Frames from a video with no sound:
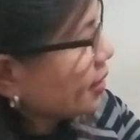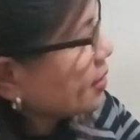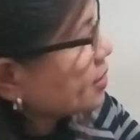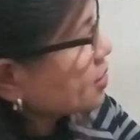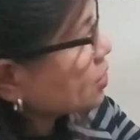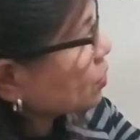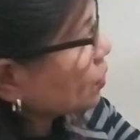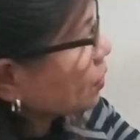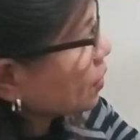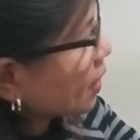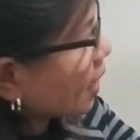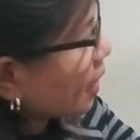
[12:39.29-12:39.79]

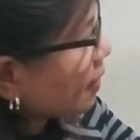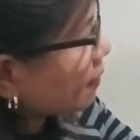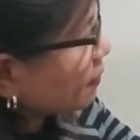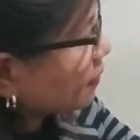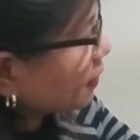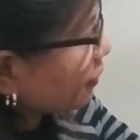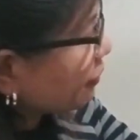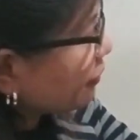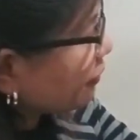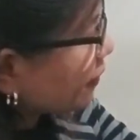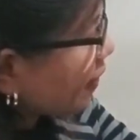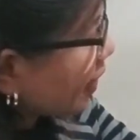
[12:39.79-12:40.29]
So you have
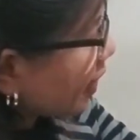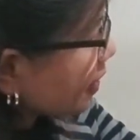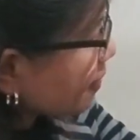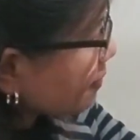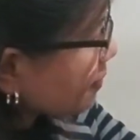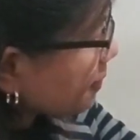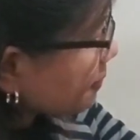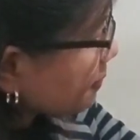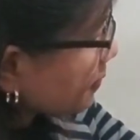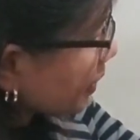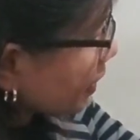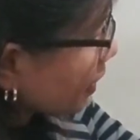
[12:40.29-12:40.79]
the 5
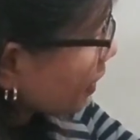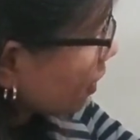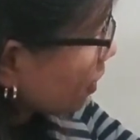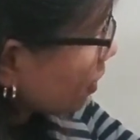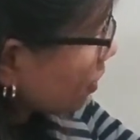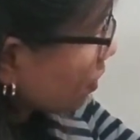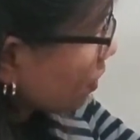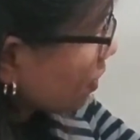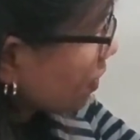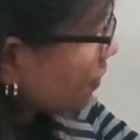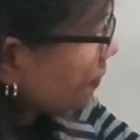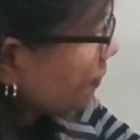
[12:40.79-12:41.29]
up
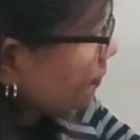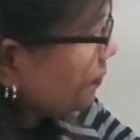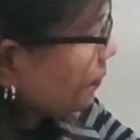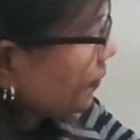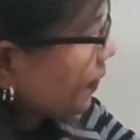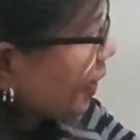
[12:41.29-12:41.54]
here,